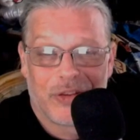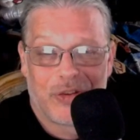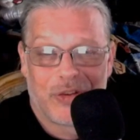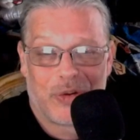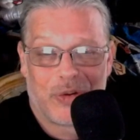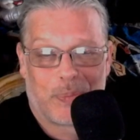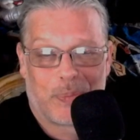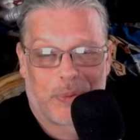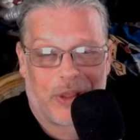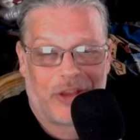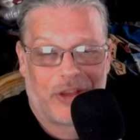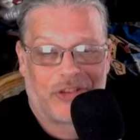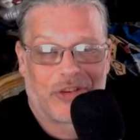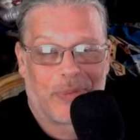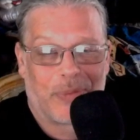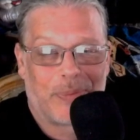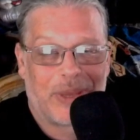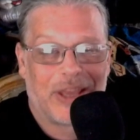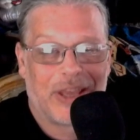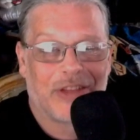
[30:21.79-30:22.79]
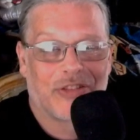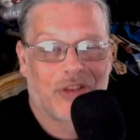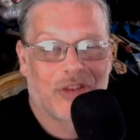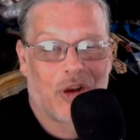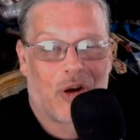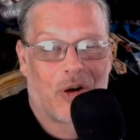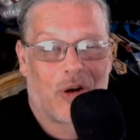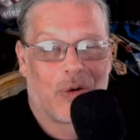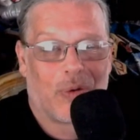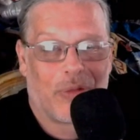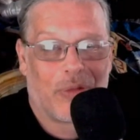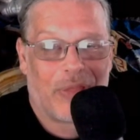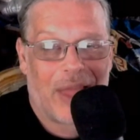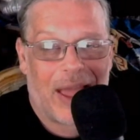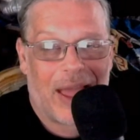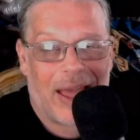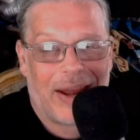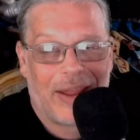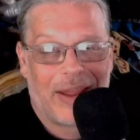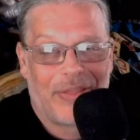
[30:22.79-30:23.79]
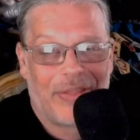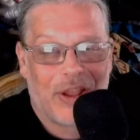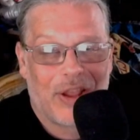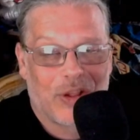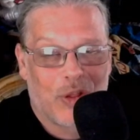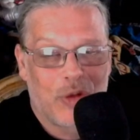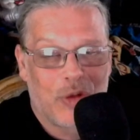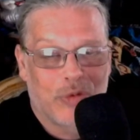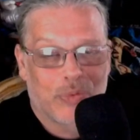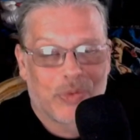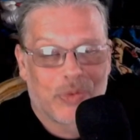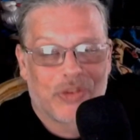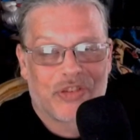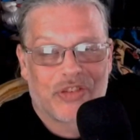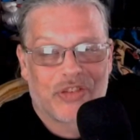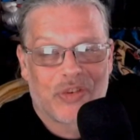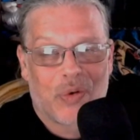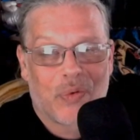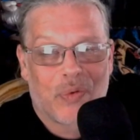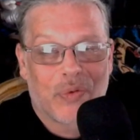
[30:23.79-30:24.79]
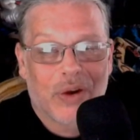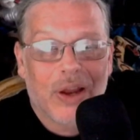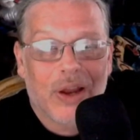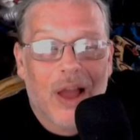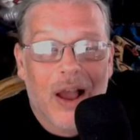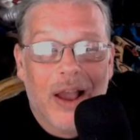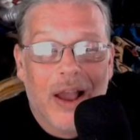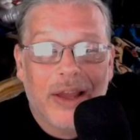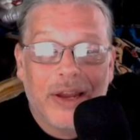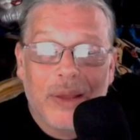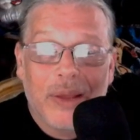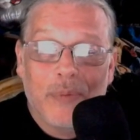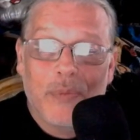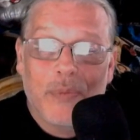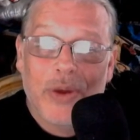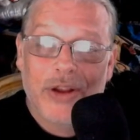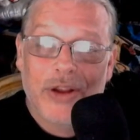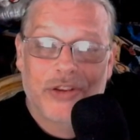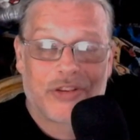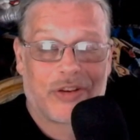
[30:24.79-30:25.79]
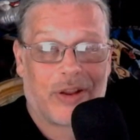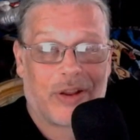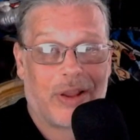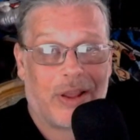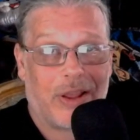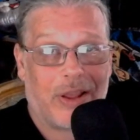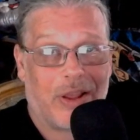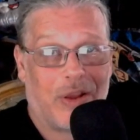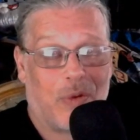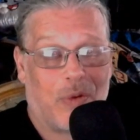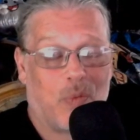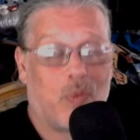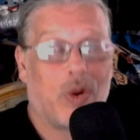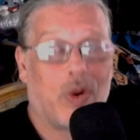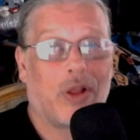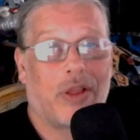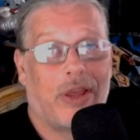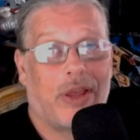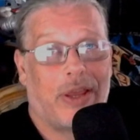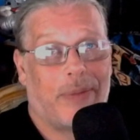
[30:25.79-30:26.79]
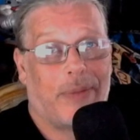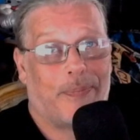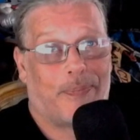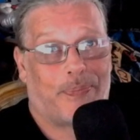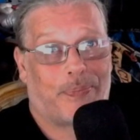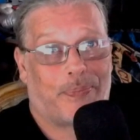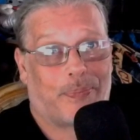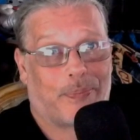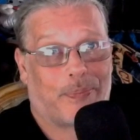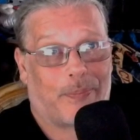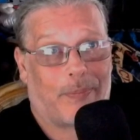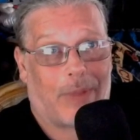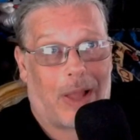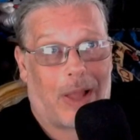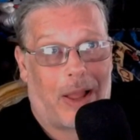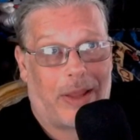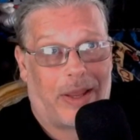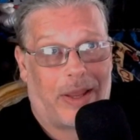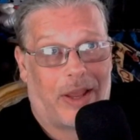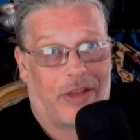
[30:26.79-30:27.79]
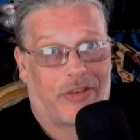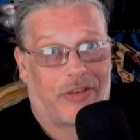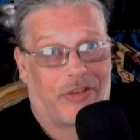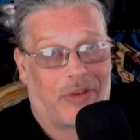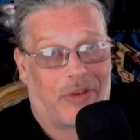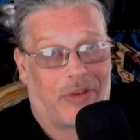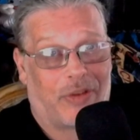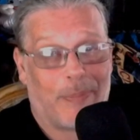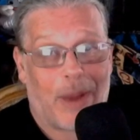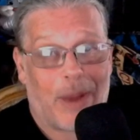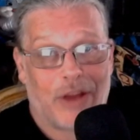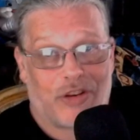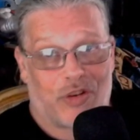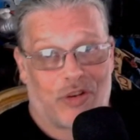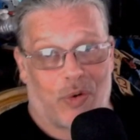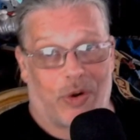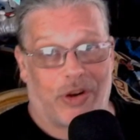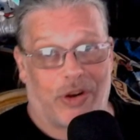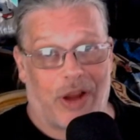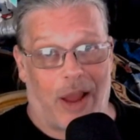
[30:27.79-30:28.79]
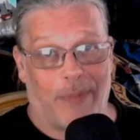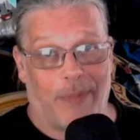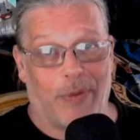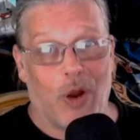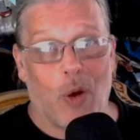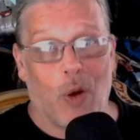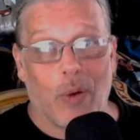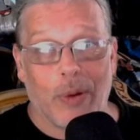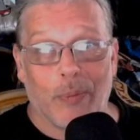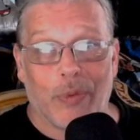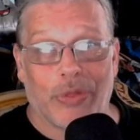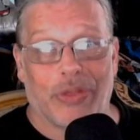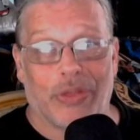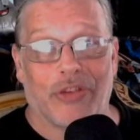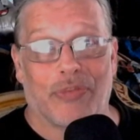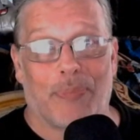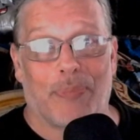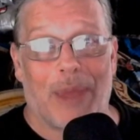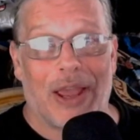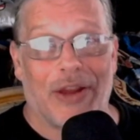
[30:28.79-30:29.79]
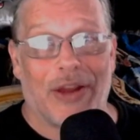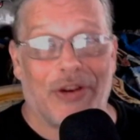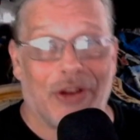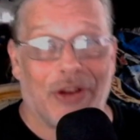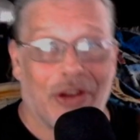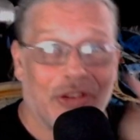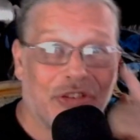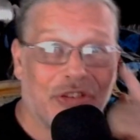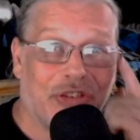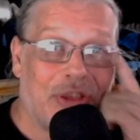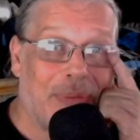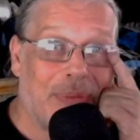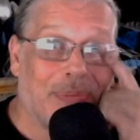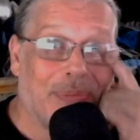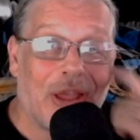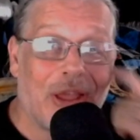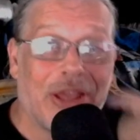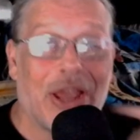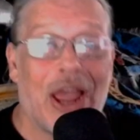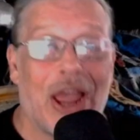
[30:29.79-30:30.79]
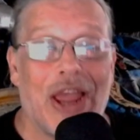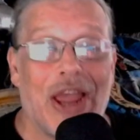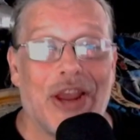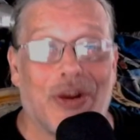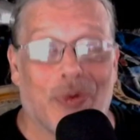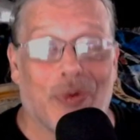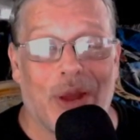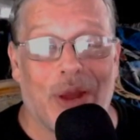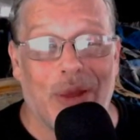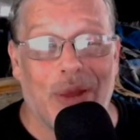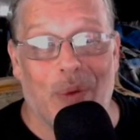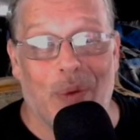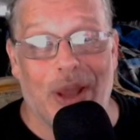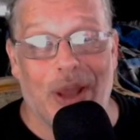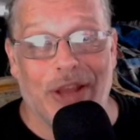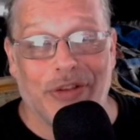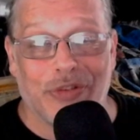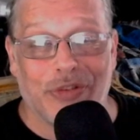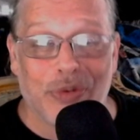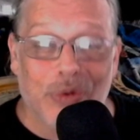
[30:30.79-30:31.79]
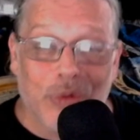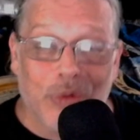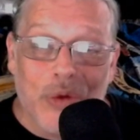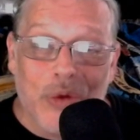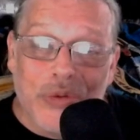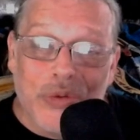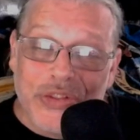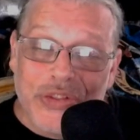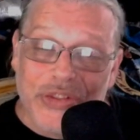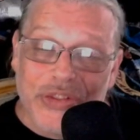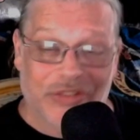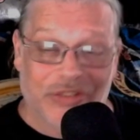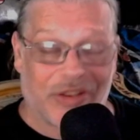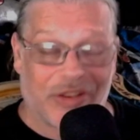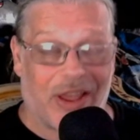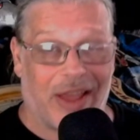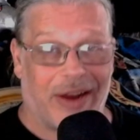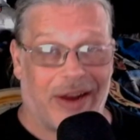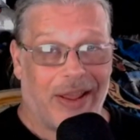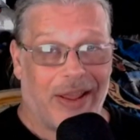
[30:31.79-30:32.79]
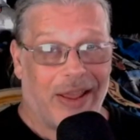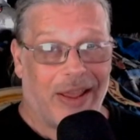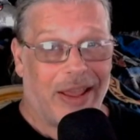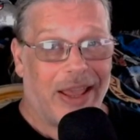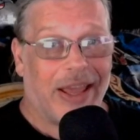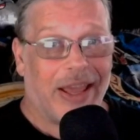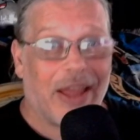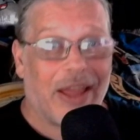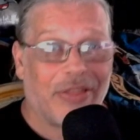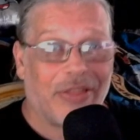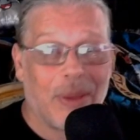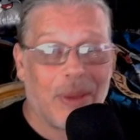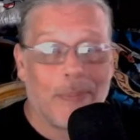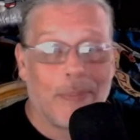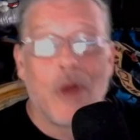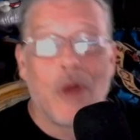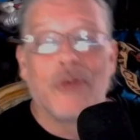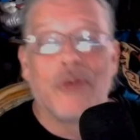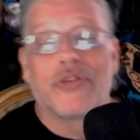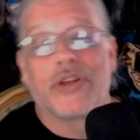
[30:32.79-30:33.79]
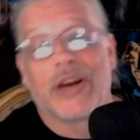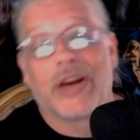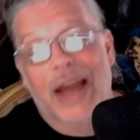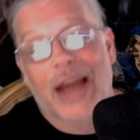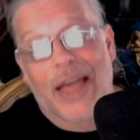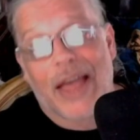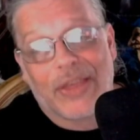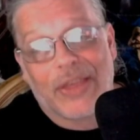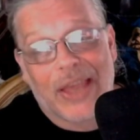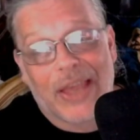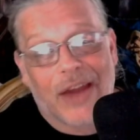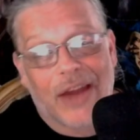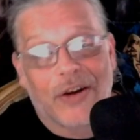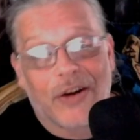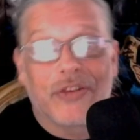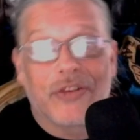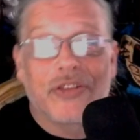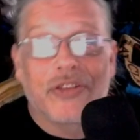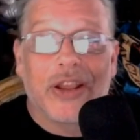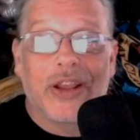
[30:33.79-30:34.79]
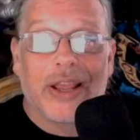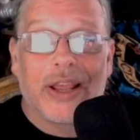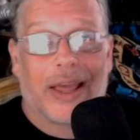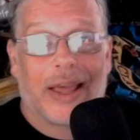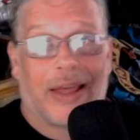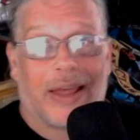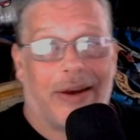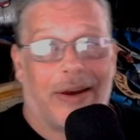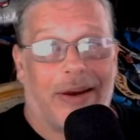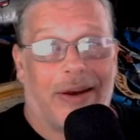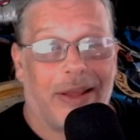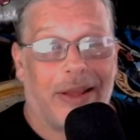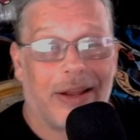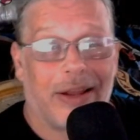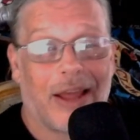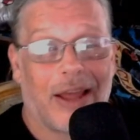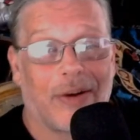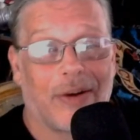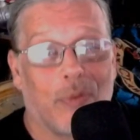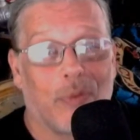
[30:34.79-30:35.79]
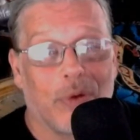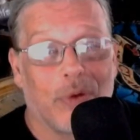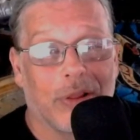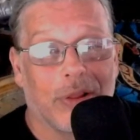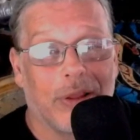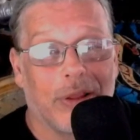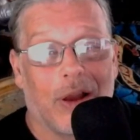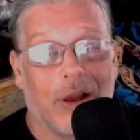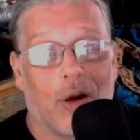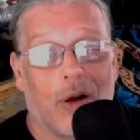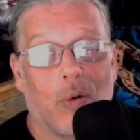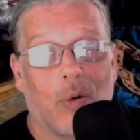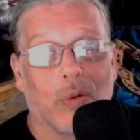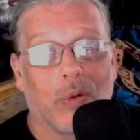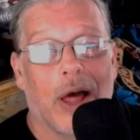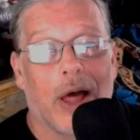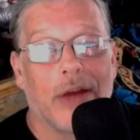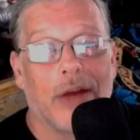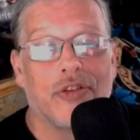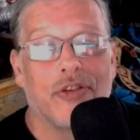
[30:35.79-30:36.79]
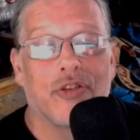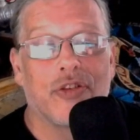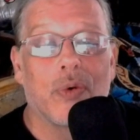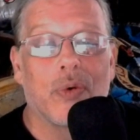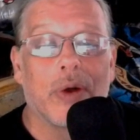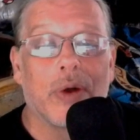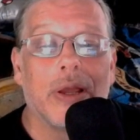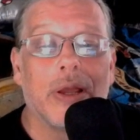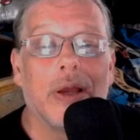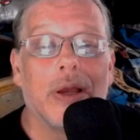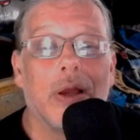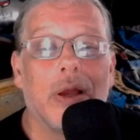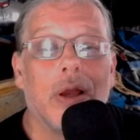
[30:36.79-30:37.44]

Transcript: to play some guitar on that. And they closed with Silver Lining, which really, I guess, in my short time knowing what this band does, seemed like a great way to close the set. It had the emotion, it had the energy, and it had a whole lot of joy.